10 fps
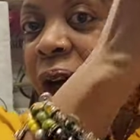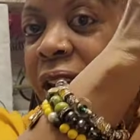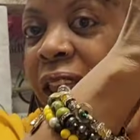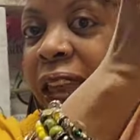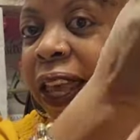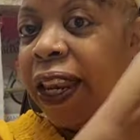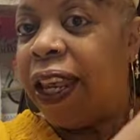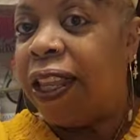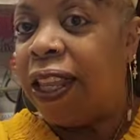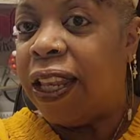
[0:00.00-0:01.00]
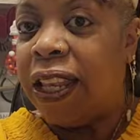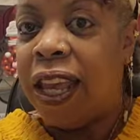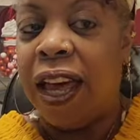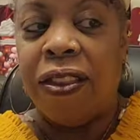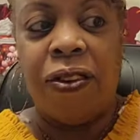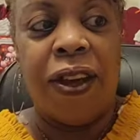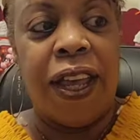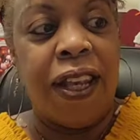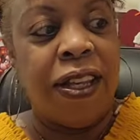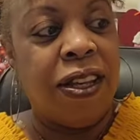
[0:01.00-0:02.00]
one end and then the other
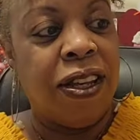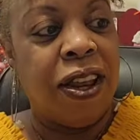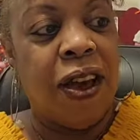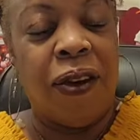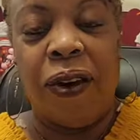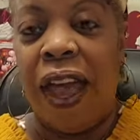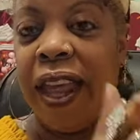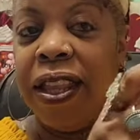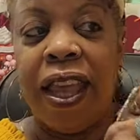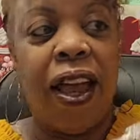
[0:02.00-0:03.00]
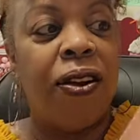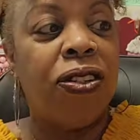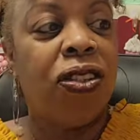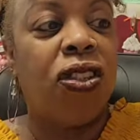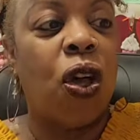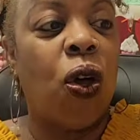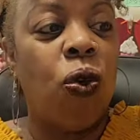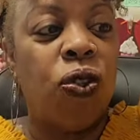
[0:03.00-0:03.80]
end, you know, and they are so